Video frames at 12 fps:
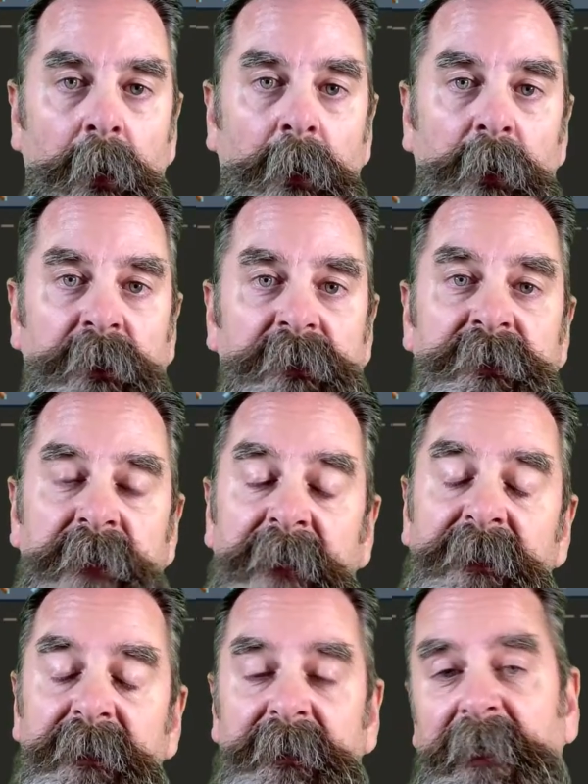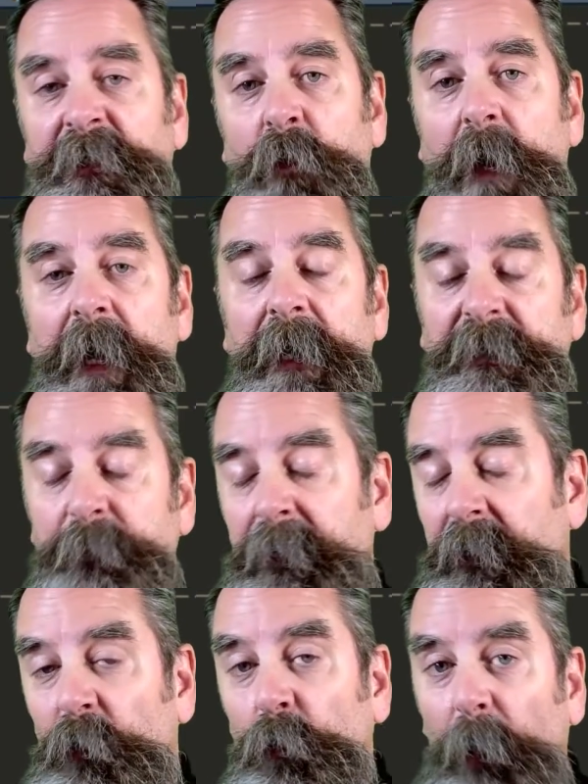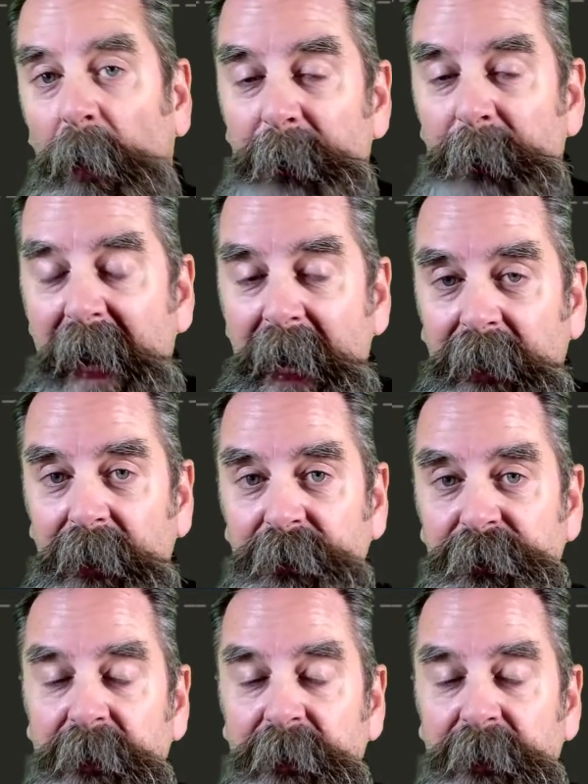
Censusxy has been a great package.